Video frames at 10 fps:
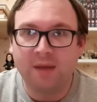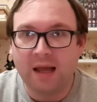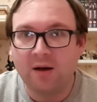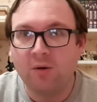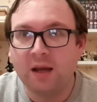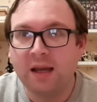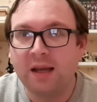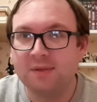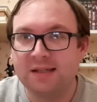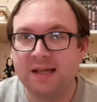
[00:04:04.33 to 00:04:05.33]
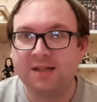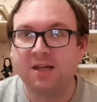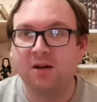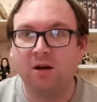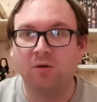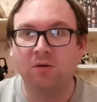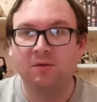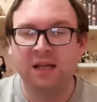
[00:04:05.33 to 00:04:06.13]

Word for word: how he says to you, oh,